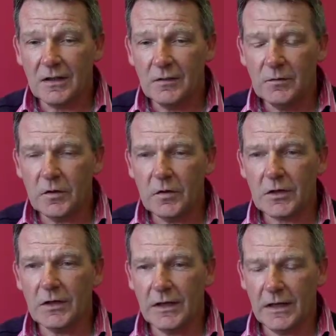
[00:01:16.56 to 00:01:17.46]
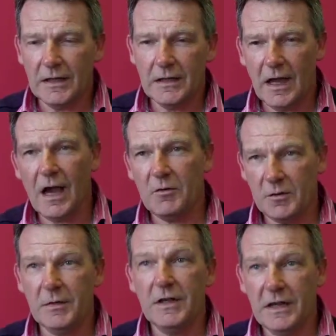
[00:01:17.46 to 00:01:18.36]
unfortunately, I
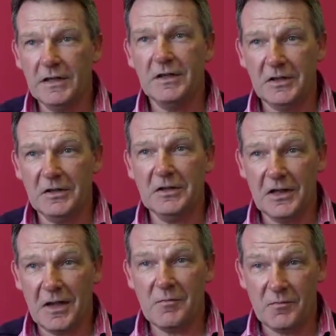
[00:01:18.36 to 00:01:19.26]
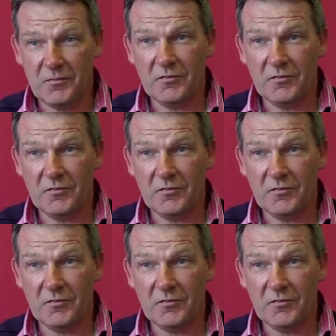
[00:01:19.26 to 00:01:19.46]
was beginning to get